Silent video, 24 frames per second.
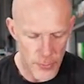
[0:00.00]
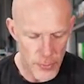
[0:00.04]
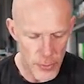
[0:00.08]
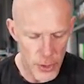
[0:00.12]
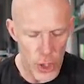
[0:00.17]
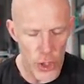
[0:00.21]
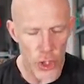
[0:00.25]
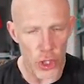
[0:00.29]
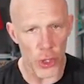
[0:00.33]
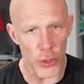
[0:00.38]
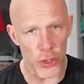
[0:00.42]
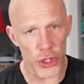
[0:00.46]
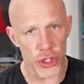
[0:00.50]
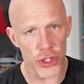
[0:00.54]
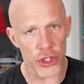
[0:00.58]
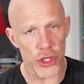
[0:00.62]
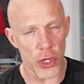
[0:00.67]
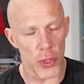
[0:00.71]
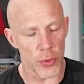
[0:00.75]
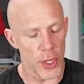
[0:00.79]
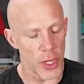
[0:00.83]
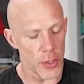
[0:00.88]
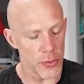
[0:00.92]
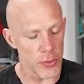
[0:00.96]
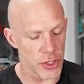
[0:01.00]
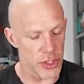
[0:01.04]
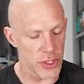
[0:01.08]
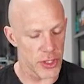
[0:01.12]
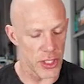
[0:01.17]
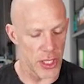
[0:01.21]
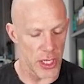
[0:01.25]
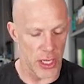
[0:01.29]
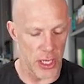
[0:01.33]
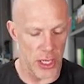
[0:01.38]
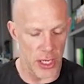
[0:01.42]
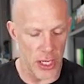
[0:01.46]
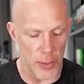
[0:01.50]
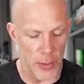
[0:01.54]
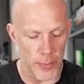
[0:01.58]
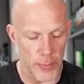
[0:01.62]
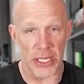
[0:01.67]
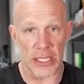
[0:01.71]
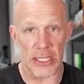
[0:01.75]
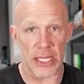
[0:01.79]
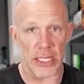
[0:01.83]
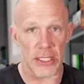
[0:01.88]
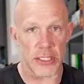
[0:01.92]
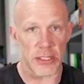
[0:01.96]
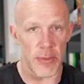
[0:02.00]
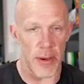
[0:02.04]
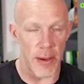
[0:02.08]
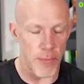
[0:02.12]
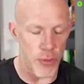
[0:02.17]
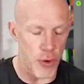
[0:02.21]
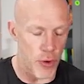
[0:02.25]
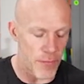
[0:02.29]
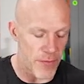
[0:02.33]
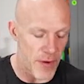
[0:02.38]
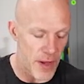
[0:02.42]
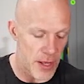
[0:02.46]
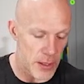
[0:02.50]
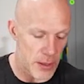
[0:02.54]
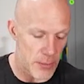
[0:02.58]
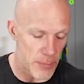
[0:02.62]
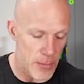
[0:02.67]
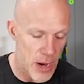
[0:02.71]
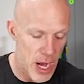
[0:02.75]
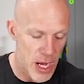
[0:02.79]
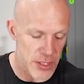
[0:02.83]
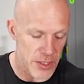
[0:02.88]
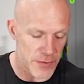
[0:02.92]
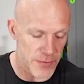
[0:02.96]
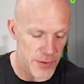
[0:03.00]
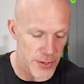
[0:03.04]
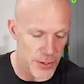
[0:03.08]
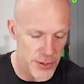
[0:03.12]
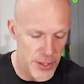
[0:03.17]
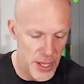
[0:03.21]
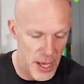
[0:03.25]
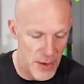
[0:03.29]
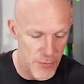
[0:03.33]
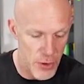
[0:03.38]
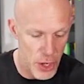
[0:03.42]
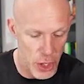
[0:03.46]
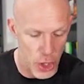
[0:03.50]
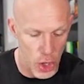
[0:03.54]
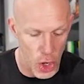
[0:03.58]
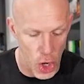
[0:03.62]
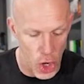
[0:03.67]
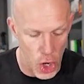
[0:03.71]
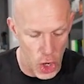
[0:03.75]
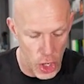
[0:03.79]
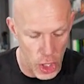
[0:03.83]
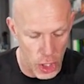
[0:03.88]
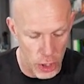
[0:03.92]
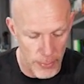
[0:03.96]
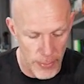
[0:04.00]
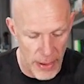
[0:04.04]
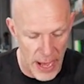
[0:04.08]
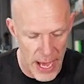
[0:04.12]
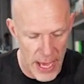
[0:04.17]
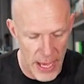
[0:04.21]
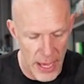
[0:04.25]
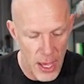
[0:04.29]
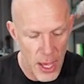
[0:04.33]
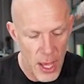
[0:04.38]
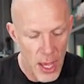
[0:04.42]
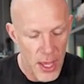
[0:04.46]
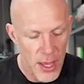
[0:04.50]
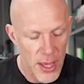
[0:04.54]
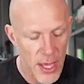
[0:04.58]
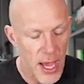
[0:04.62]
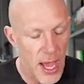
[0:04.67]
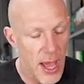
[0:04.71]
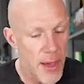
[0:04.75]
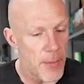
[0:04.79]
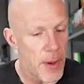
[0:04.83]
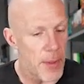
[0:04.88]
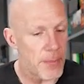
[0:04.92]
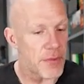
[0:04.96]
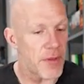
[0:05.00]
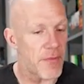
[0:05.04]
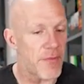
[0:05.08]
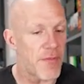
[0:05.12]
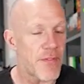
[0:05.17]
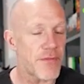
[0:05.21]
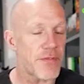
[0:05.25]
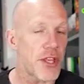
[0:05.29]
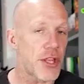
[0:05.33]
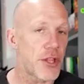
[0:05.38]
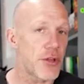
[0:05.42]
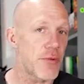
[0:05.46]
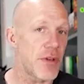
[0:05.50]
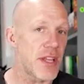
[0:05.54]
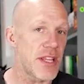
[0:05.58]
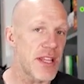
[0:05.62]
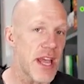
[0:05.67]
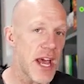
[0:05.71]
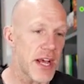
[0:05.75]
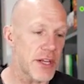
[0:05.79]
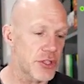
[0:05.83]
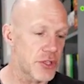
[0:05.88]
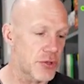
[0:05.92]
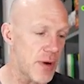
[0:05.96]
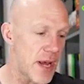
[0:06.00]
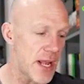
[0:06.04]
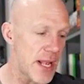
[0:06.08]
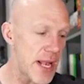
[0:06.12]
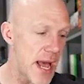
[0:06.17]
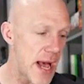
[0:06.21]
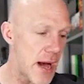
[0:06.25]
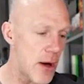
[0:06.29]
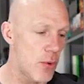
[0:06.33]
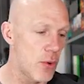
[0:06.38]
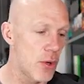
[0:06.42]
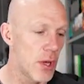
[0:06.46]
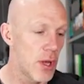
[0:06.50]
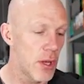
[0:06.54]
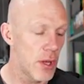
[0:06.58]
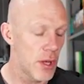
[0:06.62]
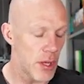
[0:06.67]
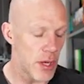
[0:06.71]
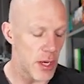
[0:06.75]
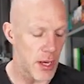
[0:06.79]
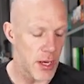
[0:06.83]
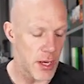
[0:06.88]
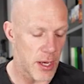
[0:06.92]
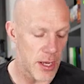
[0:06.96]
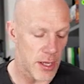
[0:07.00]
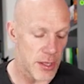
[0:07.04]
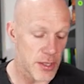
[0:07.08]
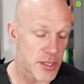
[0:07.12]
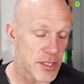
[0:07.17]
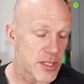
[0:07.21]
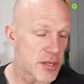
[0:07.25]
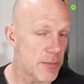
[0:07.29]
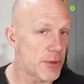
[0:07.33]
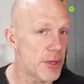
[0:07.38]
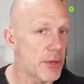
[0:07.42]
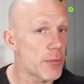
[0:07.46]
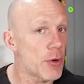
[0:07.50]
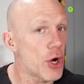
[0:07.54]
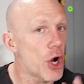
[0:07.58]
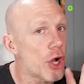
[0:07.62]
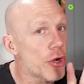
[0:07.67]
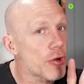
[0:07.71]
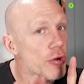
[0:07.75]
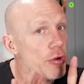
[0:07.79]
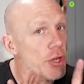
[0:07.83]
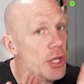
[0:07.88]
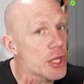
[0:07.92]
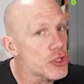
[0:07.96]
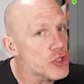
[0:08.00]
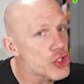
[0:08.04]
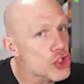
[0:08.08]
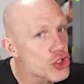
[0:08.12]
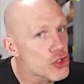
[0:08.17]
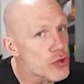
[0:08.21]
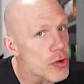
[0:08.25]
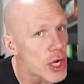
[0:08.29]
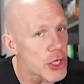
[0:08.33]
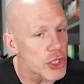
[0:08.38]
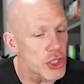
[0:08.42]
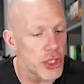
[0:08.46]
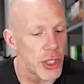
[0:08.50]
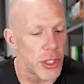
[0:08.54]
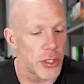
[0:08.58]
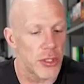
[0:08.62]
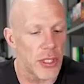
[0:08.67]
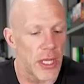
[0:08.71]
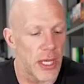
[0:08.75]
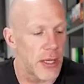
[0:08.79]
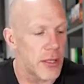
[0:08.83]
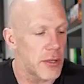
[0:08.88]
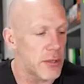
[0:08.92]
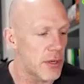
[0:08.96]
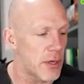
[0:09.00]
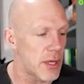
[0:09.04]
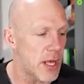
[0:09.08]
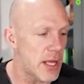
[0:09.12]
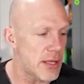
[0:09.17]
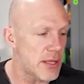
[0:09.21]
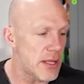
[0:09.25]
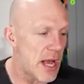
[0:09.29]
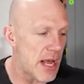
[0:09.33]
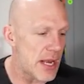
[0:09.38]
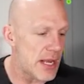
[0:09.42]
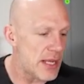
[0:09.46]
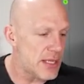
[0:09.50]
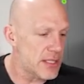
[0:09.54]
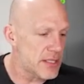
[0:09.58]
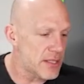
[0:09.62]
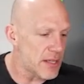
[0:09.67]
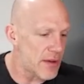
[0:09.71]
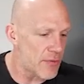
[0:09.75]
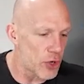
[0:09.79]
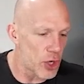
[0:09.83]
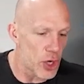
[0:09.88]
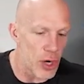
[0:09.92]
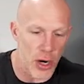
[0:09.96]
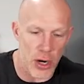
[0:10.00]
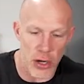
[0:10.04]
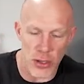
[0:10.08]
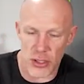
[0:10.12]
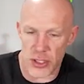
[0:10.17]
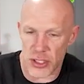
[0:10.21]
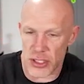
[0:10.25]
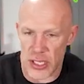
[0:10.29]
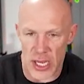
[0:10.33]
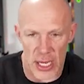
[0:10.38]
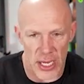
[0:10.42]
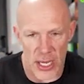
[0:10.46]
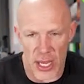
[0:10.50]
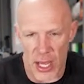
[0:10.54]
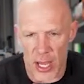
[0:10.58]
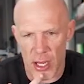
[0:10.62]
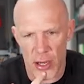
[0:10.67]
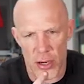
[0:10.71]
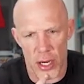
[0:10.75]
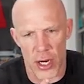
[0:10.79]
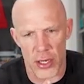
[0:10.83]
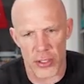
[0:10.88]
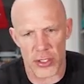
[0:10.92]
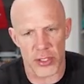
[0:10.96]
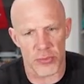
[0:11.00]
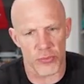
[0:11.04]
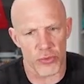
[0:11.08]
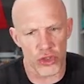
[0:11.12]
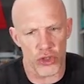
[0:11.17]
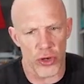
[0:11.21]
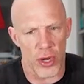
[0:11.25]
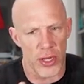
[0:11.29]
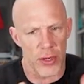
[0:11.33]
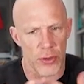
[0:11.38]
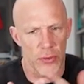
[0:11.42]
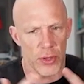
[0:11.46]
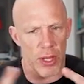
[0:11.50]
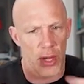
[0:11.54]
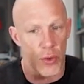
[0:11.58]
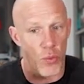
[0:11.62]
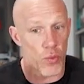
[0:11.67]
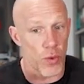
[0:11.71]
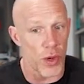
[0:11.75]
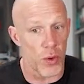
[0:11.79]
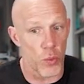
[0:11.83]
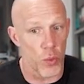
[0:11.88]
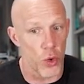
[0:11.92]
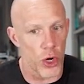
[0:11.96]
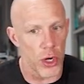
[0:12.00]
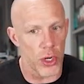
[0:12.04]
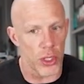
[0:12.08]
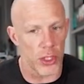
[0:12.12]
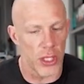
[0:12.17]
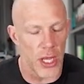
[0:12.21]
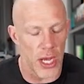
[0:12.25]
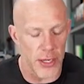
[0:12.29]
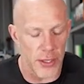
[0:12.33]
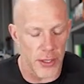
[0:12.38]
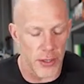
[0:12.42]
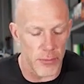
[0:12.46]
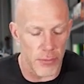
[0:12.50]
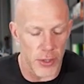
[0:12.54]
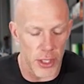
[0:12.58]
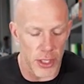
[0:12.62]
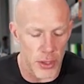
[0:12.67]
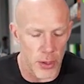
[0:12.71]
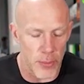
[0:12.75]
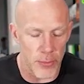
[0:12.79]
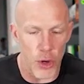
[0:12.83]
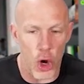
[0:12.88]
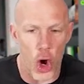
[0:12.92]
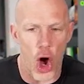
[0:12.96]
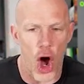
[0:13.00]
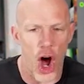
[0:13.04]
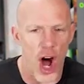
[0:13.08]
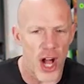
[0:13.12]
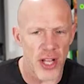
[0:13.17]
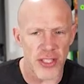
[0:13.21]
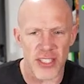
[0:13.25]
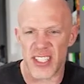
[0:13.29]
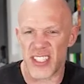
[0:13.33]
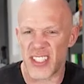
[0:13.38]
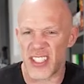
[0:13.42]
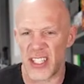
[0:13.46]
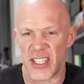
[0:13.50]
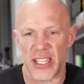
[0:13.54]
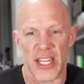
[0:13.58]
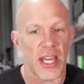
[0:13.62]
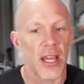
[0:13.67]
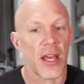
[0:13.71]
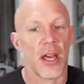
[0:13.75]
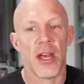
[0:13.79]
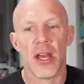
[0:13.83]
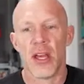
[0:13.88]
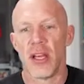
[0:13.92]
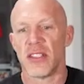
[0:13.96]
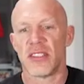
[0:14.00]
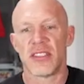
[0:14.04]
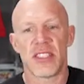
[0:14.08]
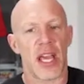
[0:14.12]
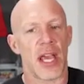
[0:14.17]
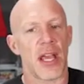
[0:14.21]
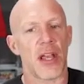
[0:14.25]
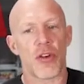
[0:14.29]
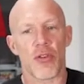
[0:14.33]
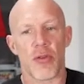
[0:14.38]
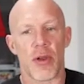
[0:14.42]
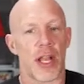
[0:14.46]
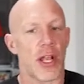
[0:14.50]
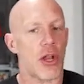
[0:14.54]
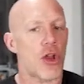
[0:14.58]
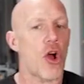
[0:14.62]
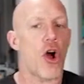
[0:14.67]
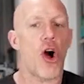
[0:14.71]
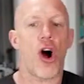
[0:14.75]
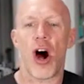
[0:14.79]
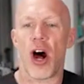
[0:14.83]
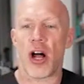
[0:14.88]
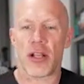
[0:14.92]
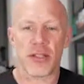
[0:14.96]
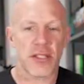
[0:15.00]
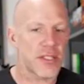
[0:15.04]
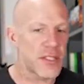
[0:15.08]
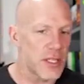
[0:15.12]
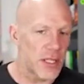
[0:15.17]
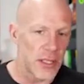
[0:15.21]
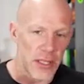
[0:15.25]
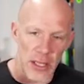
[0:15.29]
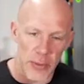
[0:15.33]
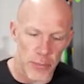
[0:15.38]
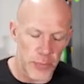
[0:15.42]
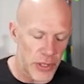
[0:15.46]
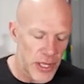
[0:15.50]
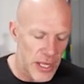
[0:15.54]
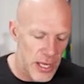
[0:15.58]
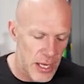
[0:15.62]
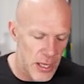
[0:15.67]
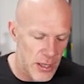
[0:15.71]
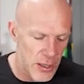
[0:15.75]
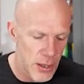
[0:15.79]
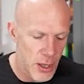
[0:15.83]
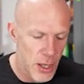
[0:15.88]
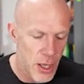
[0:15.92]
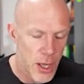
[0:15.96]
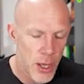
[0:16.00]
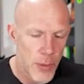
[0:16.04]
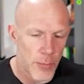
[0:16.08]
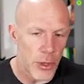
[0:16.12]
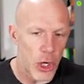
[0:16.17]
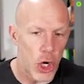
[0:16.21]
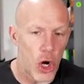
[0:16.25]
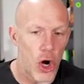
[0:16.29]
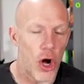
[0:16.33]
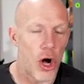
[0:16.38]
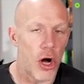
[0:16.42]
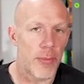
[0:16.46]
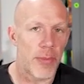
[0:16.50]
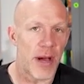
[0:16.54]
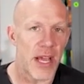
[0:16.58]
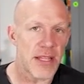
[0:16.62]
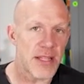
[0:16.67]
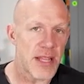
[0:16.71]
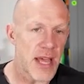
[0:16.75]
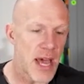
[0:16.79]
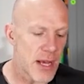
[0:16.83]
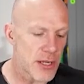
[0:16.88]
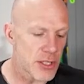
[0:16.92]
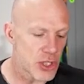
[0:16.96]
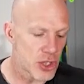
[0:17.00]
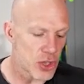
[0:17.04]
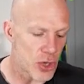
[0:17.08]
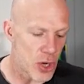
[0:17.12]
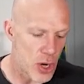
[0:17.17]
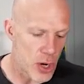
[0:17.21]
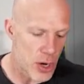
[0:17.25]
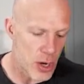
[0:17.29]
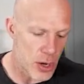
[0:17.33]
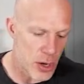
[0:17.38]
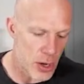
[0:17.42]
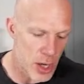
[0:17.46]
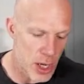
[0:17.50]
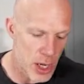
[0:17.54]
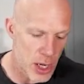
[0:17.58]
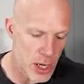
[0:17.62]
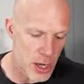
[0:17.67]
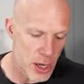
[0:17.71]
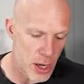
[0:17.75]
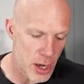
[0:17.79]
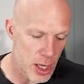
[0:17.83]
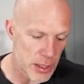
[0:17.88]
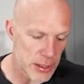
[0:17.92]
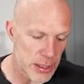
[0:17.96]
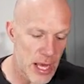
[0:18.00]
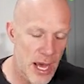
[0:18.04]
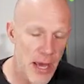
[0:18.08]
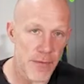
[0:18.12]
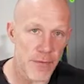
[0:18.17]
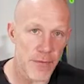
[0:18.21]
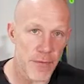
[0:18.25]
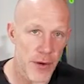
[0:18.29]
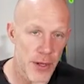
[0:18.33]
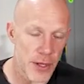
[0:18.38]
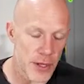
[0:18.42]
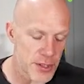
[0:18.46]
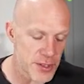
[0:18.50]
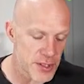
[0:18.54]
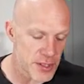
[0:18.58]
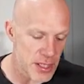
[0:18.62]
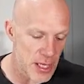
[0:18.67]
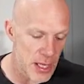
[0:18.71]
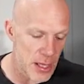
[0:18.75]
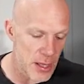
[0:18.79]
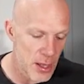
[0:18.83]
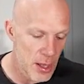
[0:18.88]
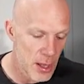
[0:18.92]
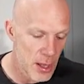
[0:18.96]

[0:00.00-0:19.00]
go to the show notes. I'll put a link to my profile on Moxfield. I've got I think I'm up to 53 decks right now. Some of them are under construction. Like they've got 97 cards, 98 cards. I'm trying to like rework a lot of them. I'm constantly tinkering, constantly playing. But all my decks are online for you to see.